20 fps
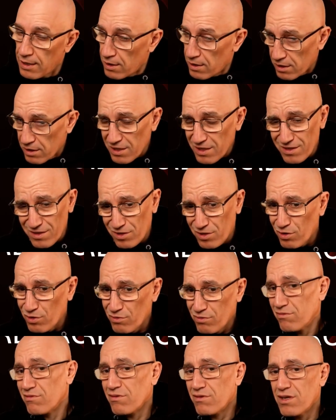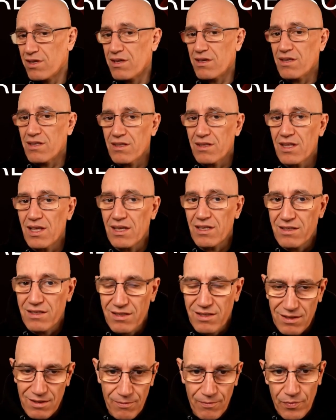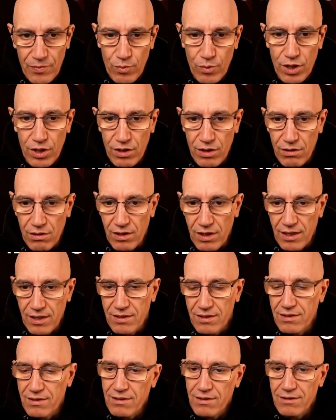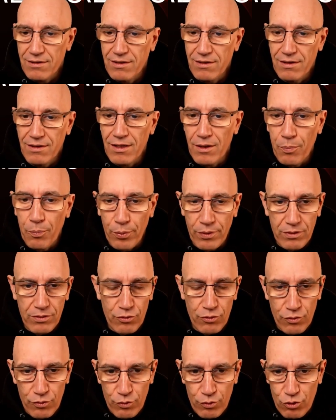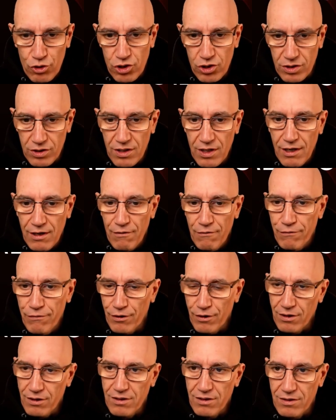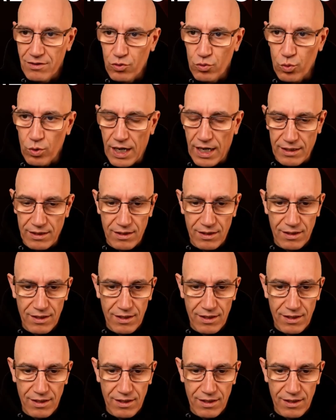And so that's more or less the deep introduction for this one.